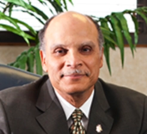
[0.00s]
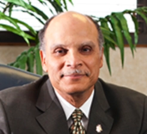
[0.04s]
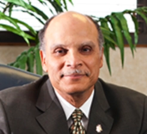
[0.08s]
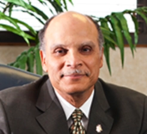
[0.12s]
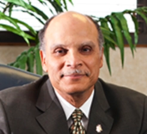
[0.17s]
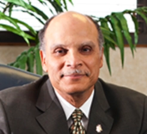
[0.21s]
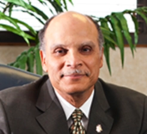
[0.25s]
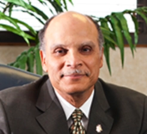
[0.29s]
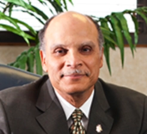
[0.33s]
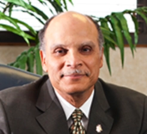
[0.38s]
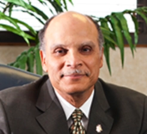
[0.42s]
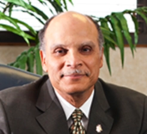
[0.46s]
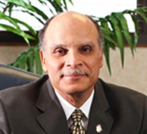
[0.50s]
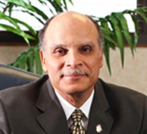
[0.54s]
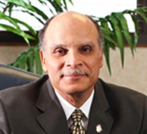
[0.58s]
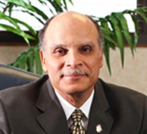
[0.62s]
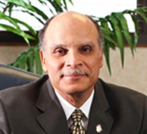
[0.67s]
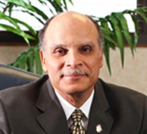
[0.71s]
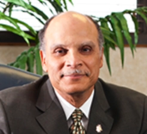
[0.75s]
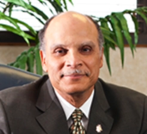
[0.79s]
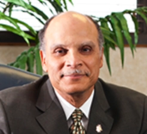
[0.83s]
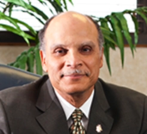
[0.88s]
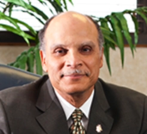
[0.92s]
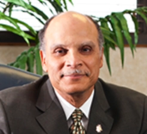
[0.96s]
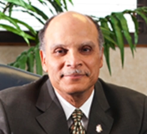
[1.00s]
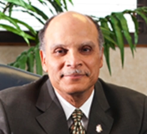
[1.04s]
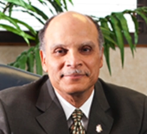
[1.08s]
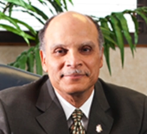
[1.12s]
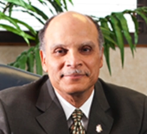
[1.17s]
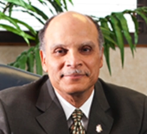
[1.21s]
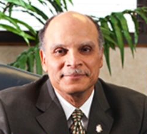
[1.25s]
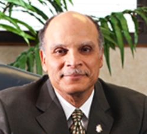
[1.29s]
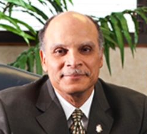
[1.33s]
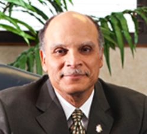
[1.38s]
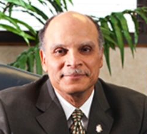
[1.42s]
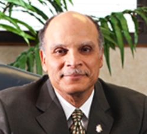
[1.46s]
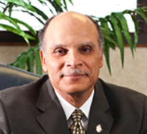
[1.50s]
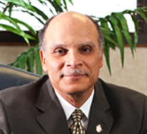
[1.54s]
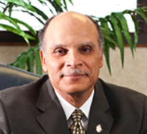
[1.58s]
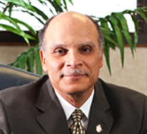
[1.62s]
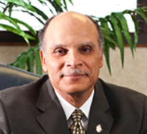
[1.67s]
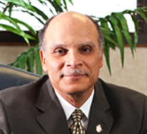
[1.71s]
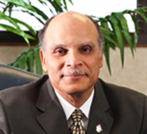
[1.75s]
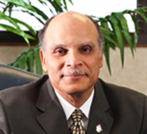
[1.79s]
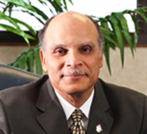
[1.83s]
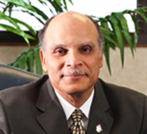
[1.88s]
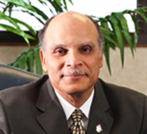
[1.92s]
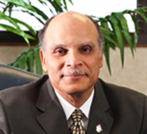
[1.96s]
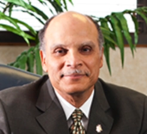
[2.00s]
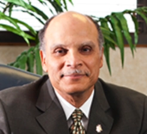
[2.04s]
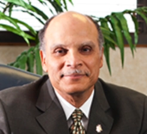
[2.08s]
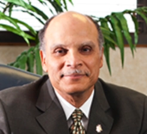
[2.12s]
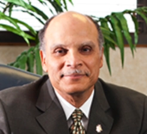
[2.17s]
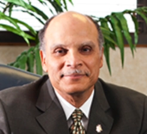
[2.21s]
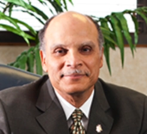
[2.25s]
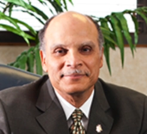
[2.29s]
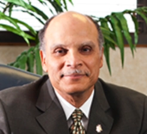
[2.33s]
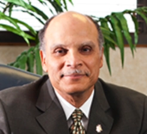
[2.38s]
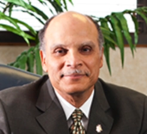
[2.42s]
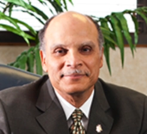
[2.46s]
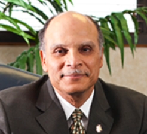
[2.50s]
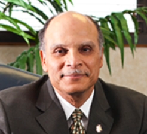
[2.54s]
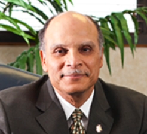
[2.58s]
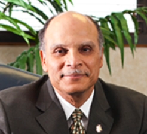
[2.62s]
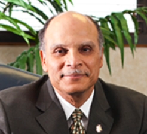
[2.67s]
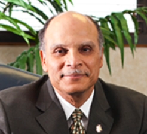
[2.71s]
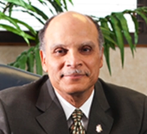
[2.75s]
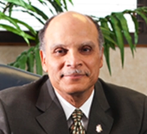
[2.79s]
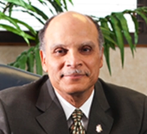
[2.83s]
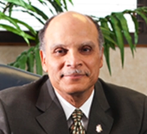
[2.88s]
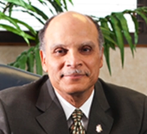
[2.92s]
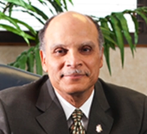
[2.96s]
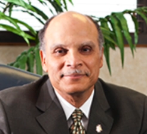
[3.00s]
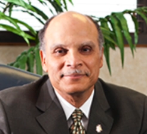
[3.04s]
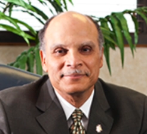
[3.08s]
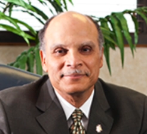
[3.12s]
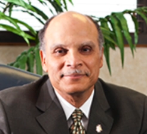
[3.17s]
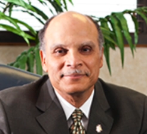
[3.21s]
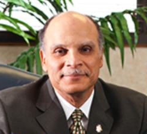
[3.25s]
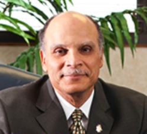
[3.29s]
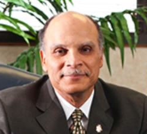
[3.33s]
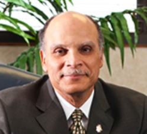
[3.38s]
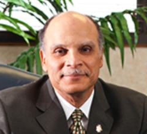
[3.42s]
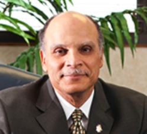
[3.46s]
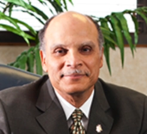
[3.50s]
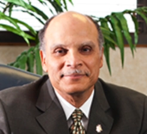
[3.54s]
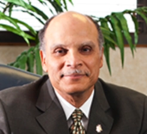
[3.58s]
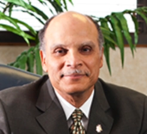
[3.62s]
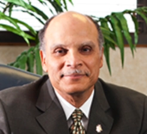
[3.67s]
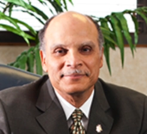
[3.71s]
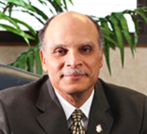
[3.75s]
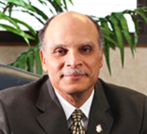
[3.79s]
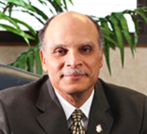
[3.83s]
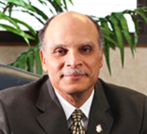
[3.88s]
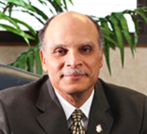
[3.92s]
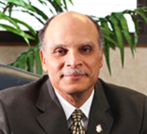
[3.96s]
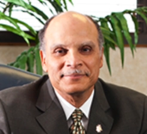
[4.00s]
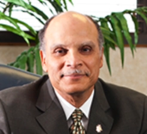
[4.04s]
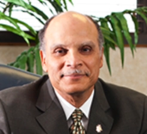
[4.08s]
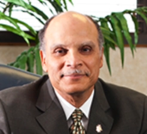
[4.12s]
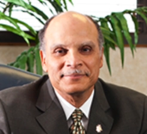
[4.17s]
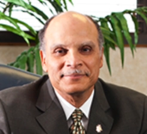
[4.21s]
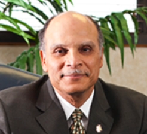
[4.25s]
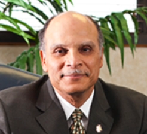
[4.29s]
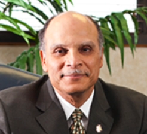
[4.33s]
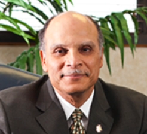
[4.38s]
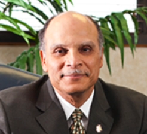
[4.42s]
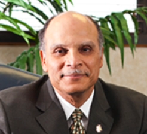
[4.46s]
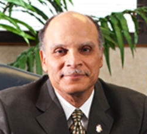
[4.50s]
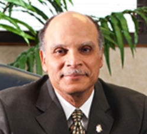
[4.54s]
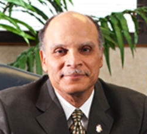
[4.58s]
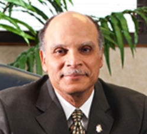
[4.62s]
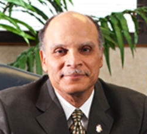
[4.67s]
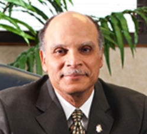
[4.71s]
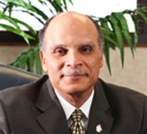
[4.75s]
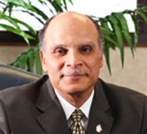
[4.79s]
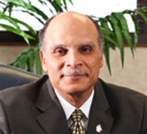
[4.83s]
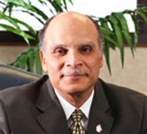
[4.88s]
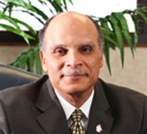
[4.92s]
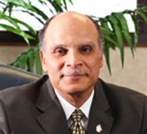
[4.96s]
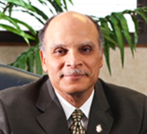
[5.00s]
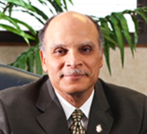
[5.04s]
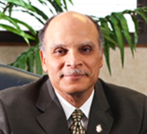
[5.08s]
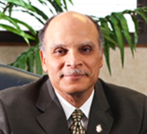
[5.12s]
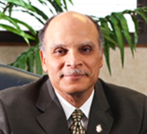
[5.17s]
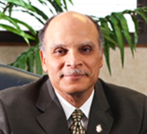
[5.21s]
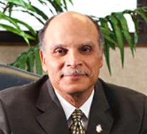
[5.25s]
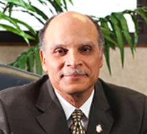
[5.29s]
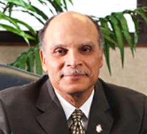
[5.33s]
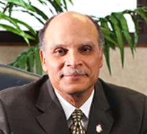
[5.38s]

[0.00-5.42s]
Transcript: This is a still picture; no speech is visible.